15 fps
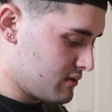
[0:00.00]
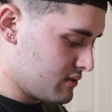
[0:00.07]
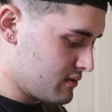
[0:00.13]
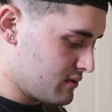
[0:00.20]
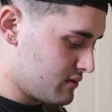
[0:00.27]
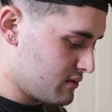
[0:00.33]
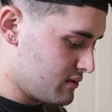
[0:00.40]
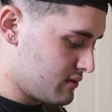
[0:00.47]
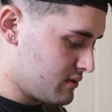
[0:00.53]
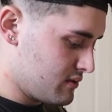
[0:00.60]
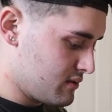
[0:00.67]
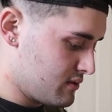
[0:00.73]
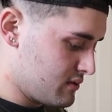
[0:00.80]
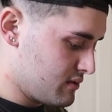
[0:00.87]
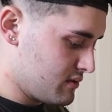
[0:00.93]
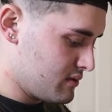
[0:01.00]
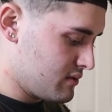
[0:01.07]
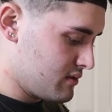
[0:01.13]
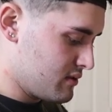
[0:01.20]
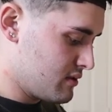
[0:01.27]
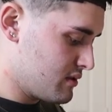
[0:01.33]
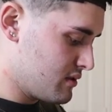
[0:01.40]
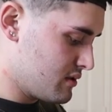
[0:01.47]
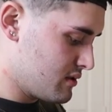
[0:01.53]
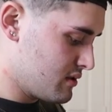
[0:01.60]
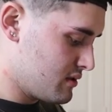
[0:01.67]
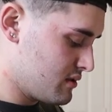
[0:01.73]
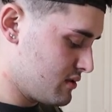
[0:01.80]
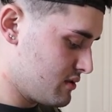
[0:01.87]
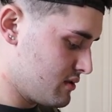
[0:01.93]

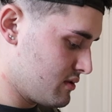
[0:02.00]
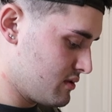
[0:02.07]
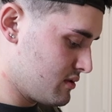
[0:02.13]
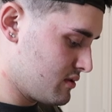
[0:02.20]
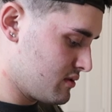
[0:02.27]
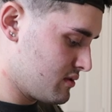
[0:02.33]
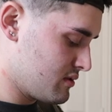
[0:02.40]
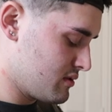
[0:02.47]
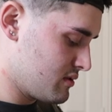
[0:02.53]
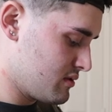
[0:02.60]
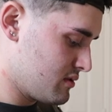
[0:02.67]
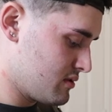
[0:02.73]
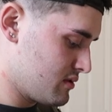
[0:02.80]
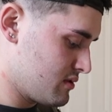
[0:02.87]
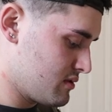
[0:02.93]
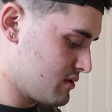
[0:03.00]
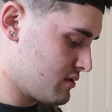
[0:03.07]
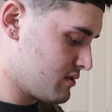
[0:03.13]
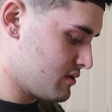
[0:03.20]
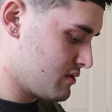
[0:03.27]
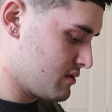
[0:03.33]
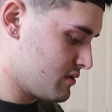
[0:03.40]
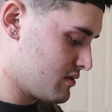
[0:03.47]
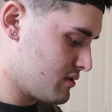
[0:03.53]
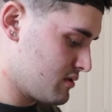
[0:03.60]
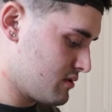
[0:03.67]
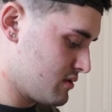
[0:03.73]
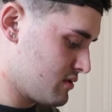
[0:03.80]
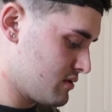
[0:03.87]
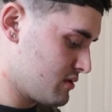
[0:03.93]

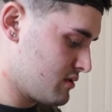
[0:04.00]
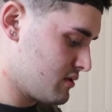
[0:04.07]
(no one is talking)